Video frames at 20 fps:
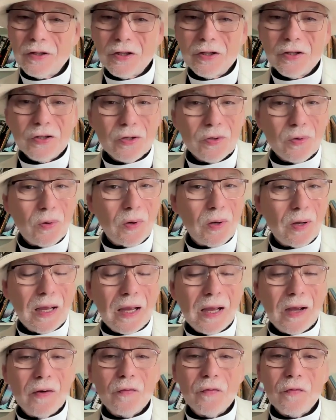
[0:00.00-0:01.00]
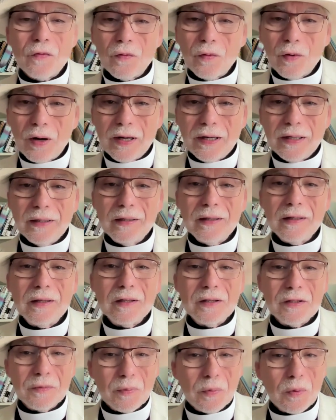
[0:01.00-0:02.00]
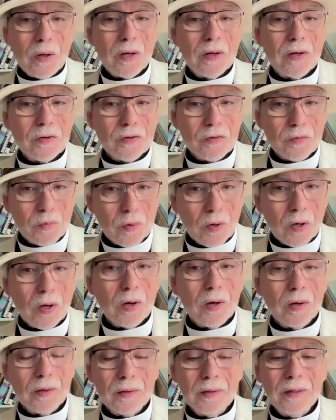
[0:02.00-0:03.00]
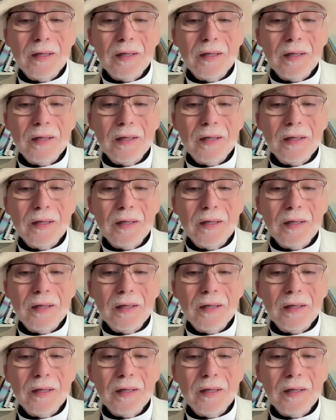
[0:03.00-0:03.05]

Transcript: he saw how frightened his brothers were.